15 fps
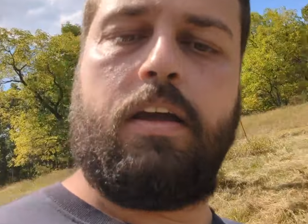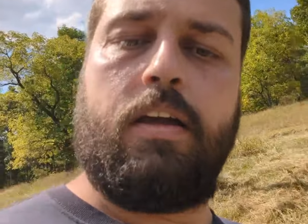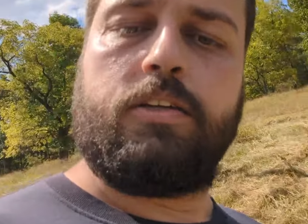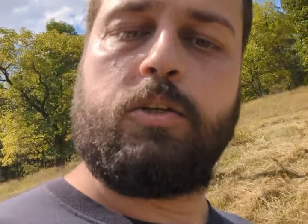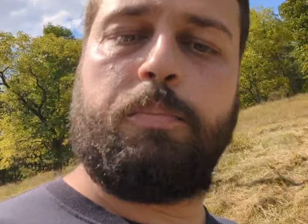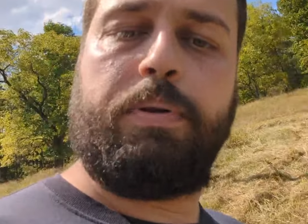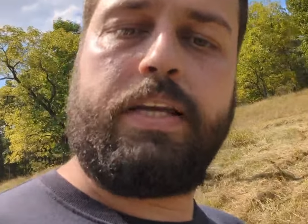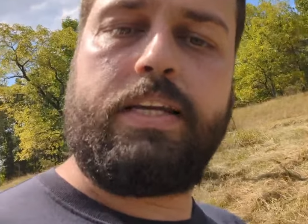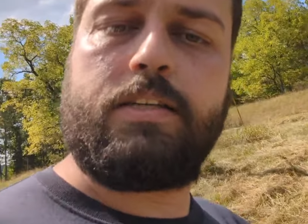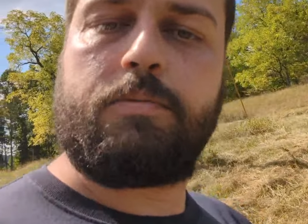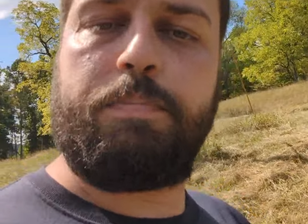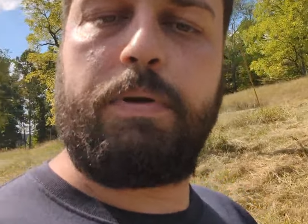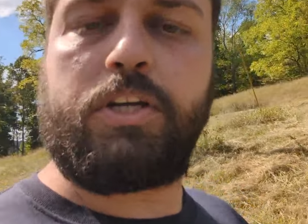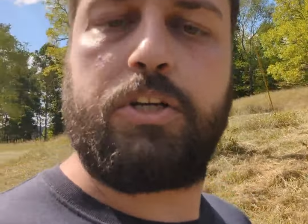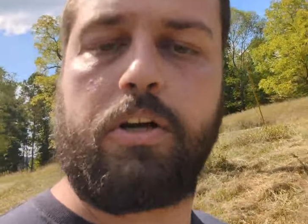So
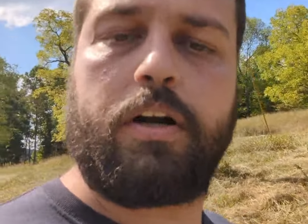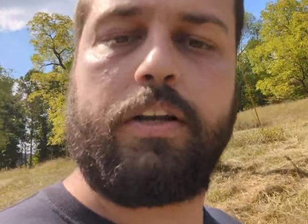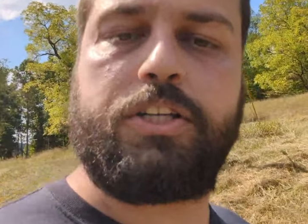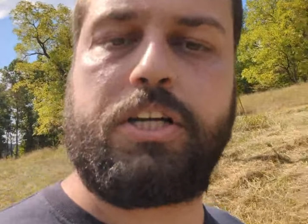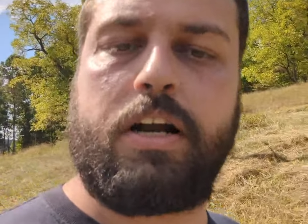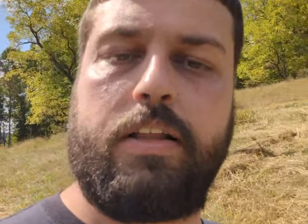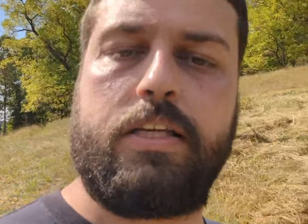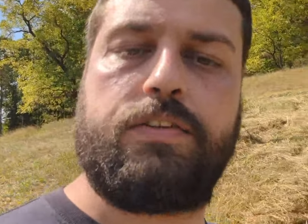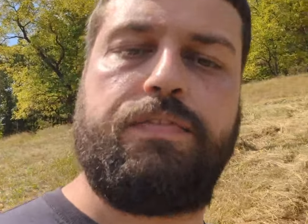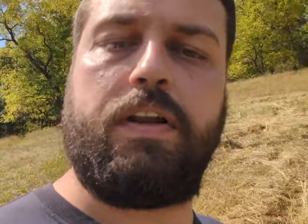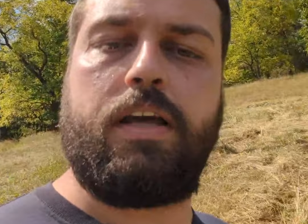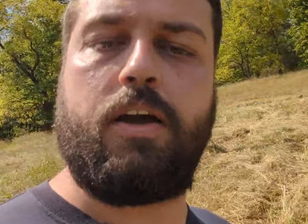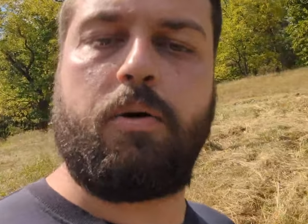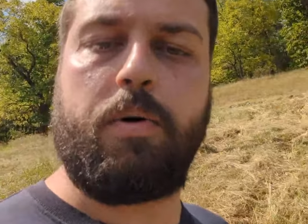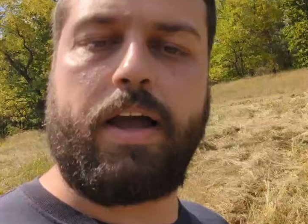please be sure to share this
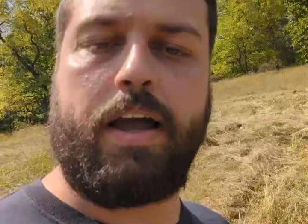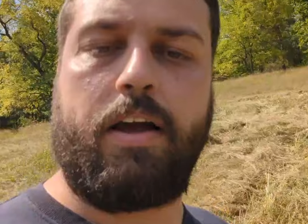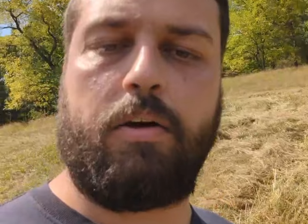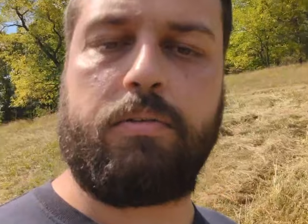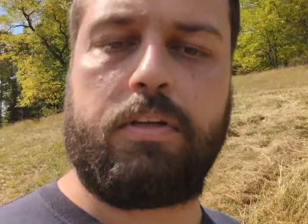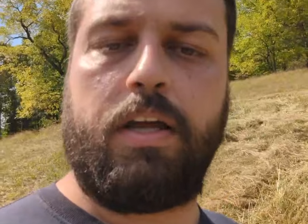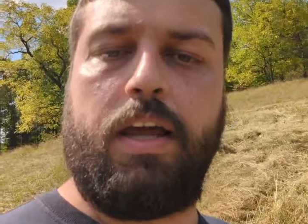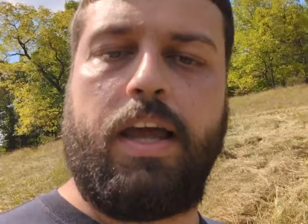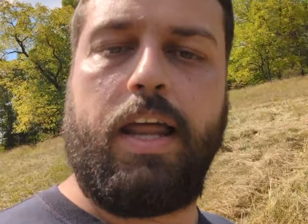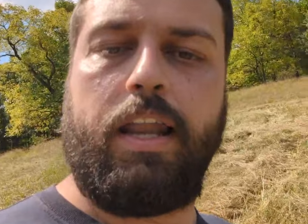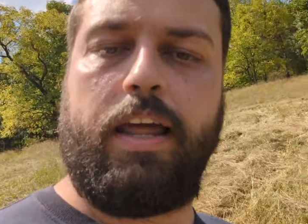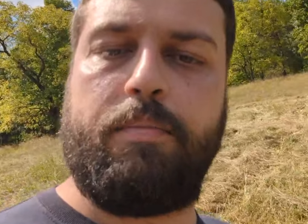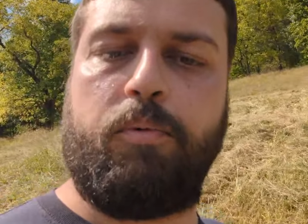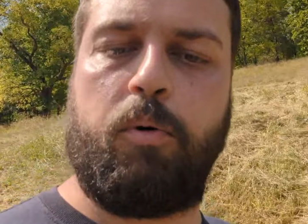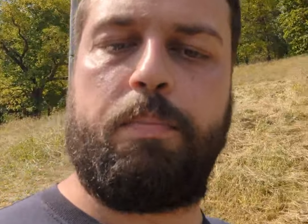video out and
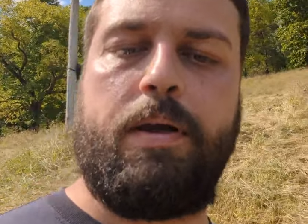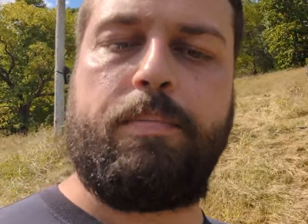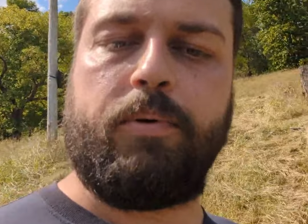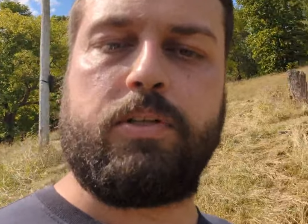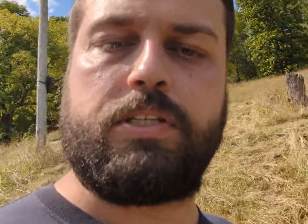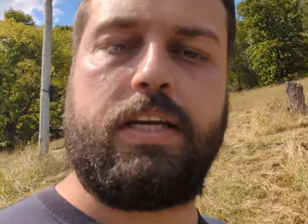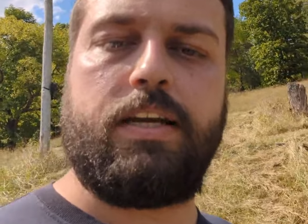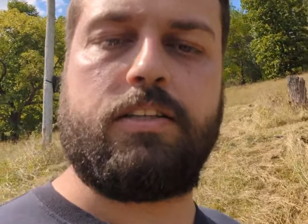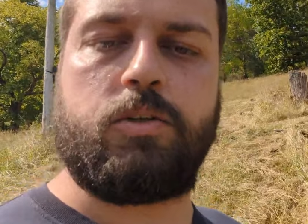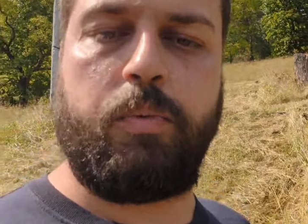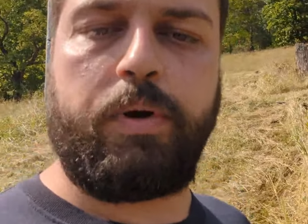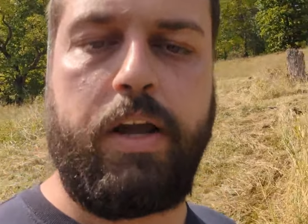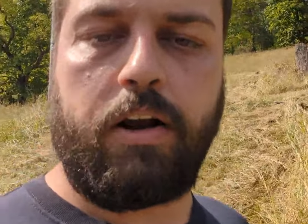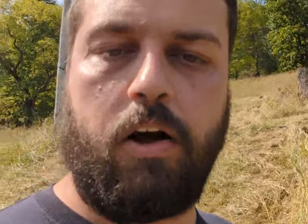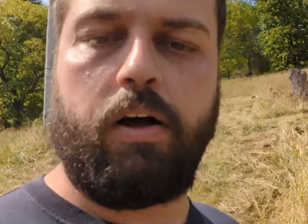let more people see it so
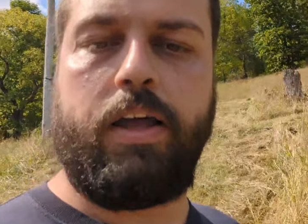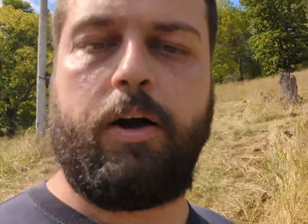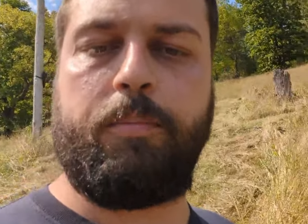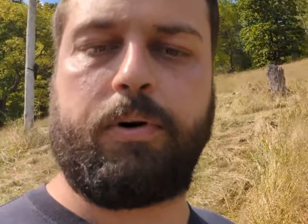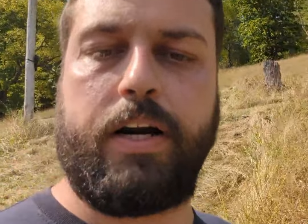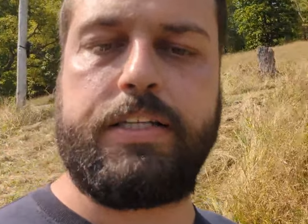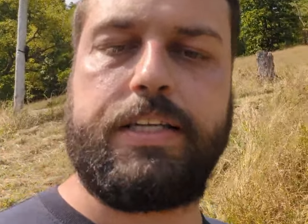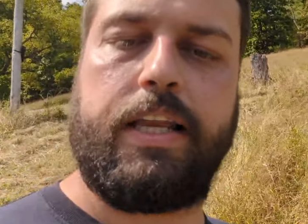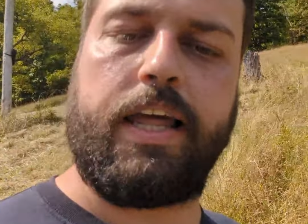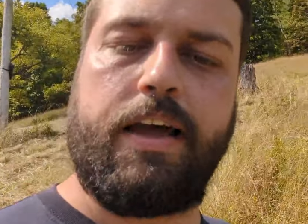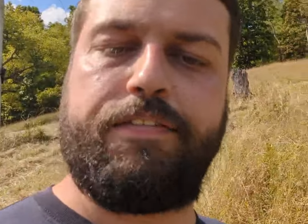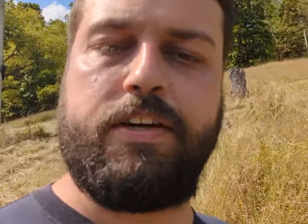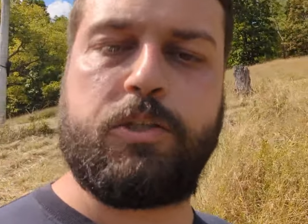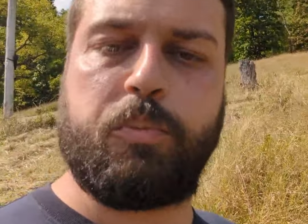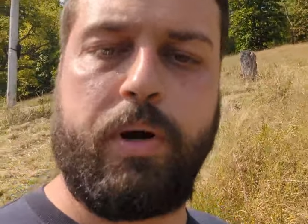we can all help Grayson
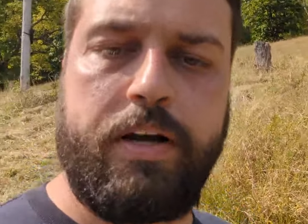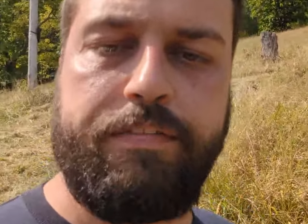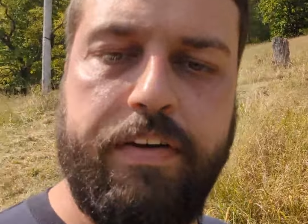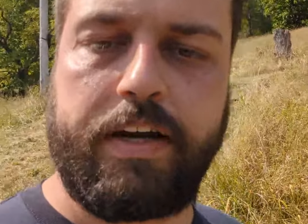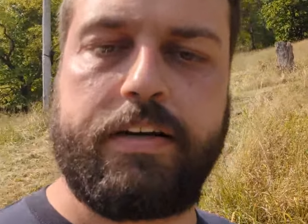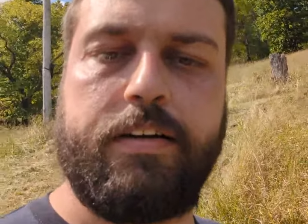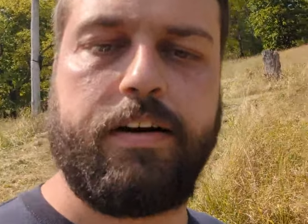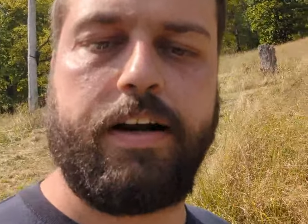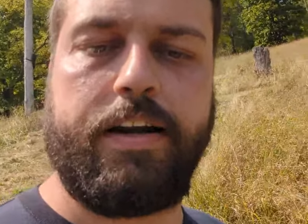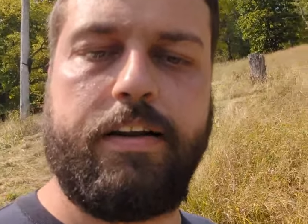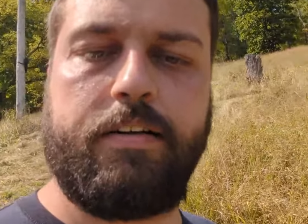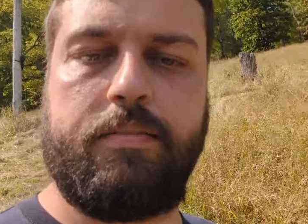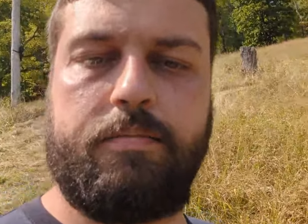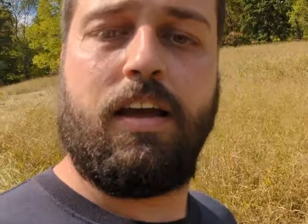laugh his way to victory.